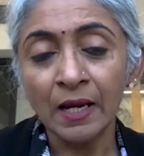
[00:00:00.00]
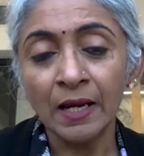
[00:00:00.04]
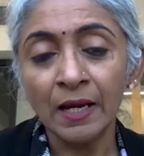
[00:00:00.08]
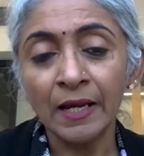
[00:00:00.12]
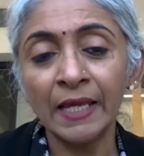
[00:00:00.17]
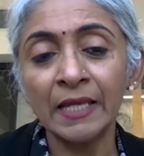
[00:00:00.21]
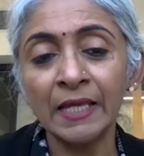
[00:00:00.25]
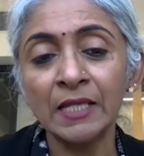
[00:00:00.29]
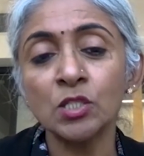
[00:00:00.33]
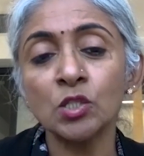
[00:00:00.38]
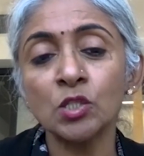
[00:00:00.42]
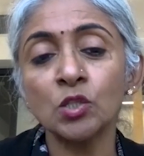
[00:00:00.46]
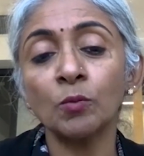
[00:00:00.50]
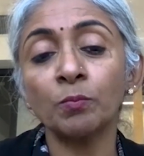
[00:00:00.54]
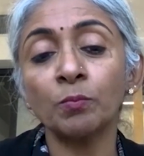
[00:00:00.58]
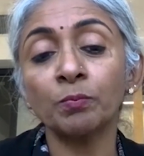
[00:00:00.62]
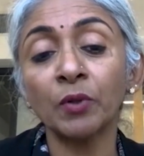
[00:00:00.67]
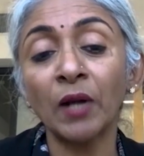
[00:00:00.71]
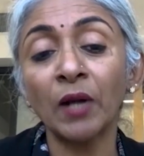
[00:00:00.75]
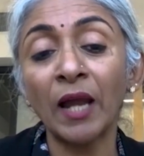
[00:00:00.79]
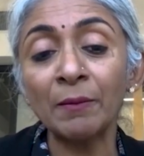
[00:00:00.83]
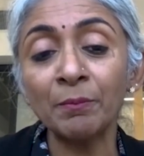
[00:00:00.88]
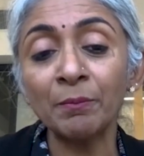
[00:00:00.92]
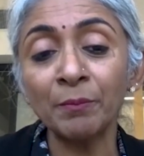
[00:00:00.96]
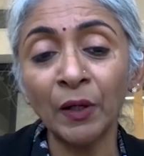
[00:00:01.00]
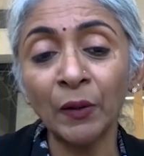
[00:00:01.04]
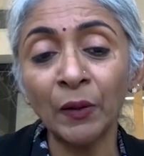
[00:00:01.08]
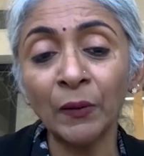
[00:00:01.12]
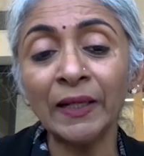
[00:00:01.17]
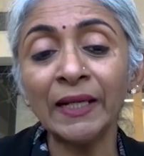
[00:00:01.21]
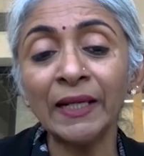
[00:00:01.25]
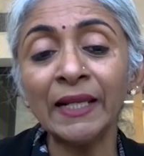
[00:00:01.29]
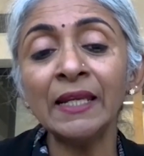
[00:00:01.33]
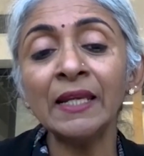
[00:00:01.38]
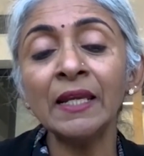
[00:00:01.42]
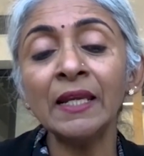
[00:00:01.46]
is to
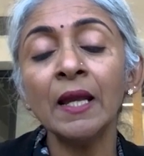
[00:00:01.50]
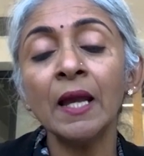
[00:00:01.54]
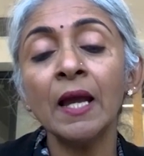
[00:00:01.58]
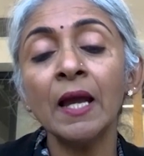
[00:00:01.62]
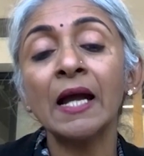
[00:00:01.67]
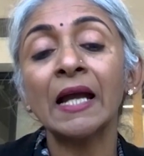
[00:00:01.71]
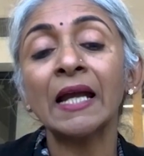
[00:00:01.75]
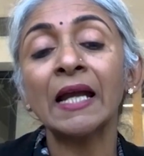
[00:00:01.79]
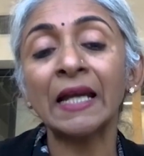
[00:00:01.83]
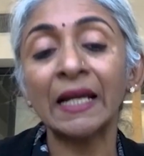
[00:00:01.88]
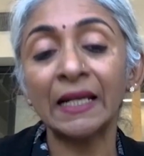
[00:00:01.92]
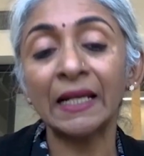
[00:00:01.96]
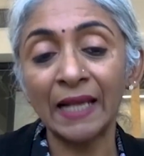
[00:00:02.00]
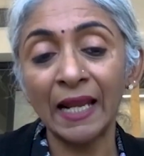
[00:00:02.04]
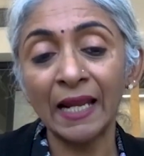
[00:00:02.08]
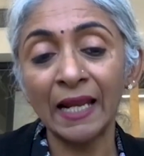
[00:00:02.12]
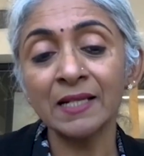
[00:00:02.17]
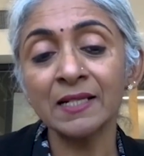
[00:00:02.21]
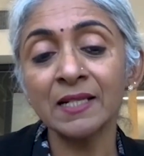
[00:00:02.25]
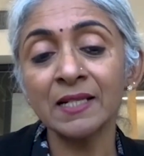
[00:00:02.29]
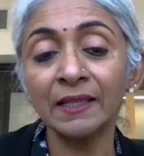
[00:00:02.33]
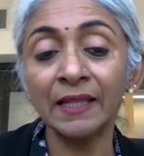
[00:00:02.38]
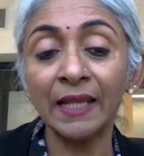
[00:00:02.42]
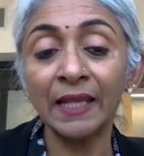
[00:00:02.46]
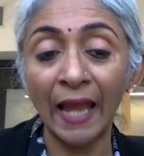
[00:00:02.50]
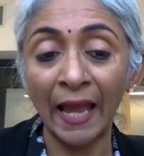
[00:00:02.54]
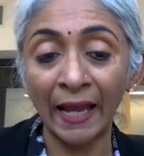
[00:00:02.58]
primarily connect the